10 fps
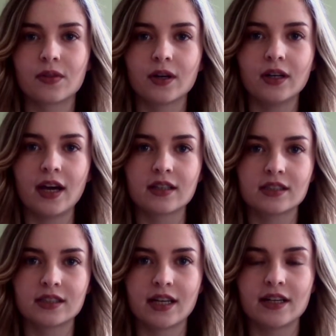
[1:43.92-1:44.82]
third
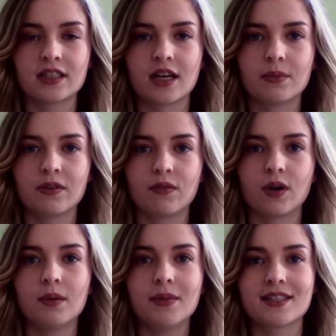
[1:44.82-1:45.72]
exercise I
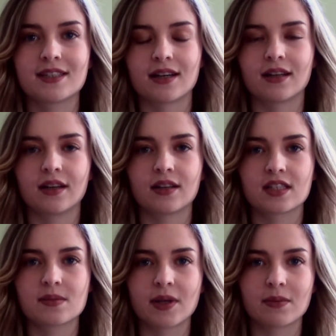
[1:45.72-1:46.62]
perform is done on the
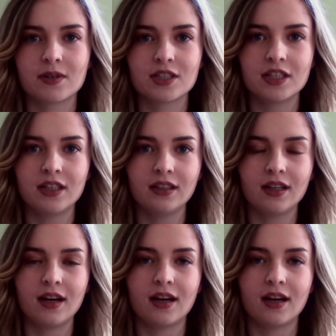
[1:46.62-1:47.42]
Smith machine.